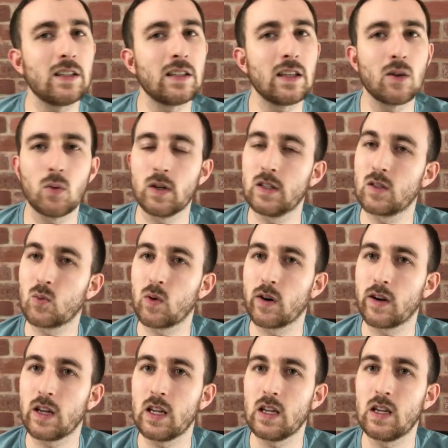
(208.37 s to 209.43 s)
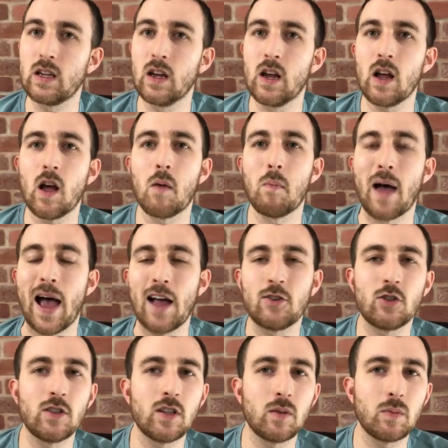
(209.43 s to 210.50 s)
sequence where he
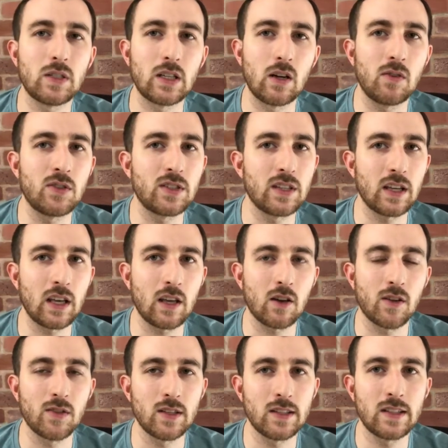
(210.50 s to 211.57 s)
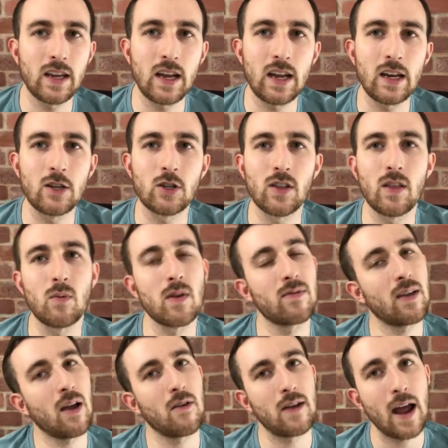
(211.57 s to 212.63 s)
imagined himself singing on the stage, and then we
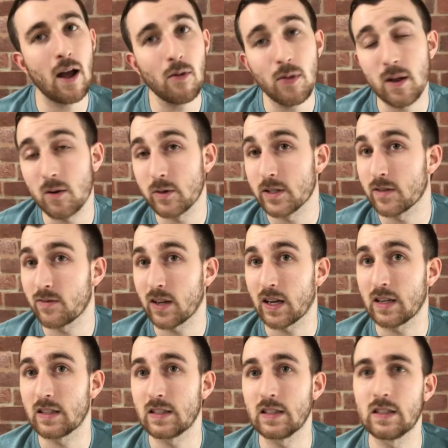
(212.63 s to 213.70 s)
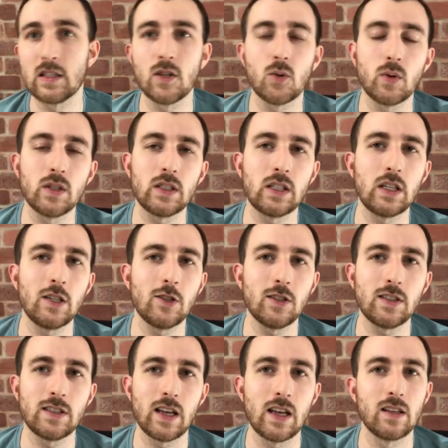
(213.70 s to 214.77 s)
found out that it was a fantasy sequence and he
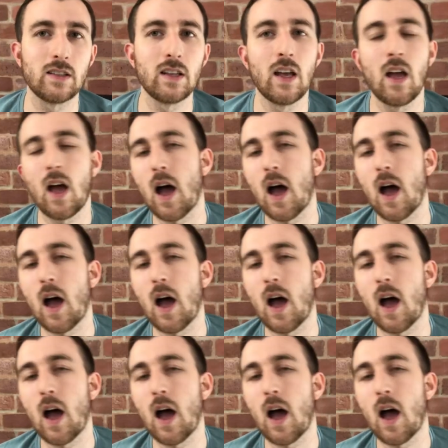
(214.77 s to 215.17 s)
just says,